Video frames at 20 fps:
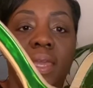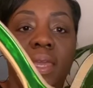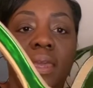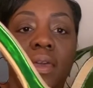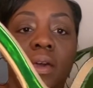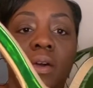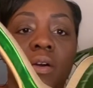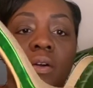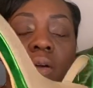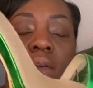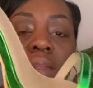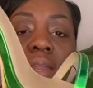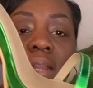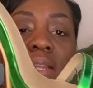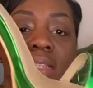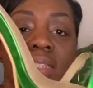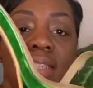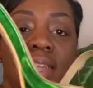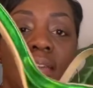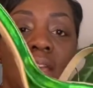Ego, and it
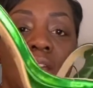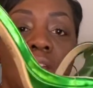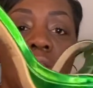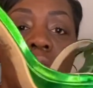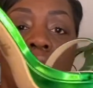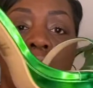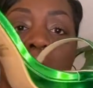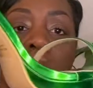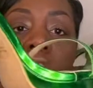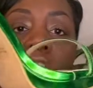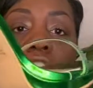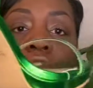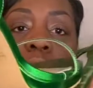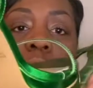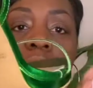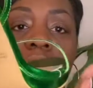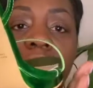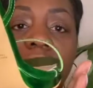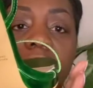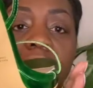is their
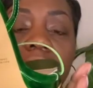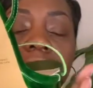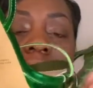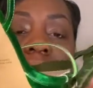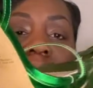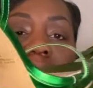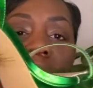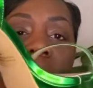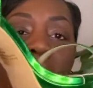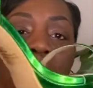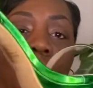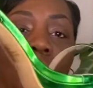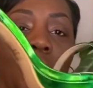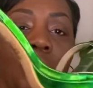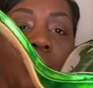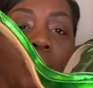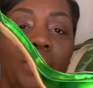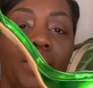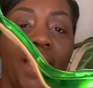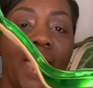twisted heel,
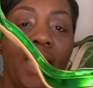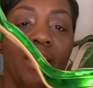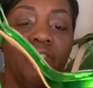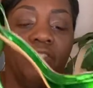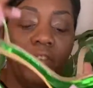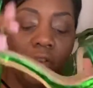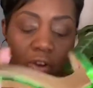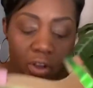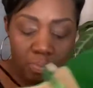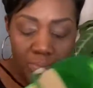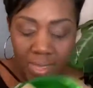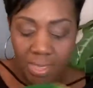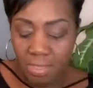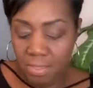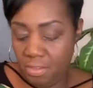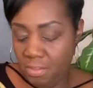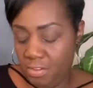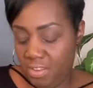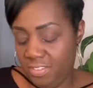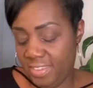platform
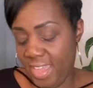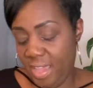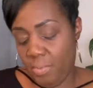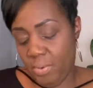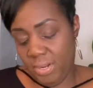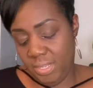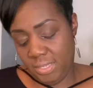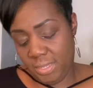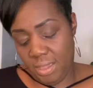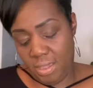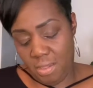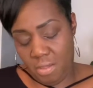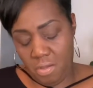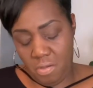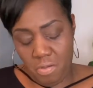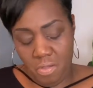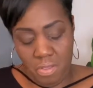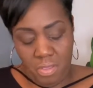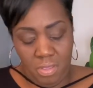heel. Is that what it's called?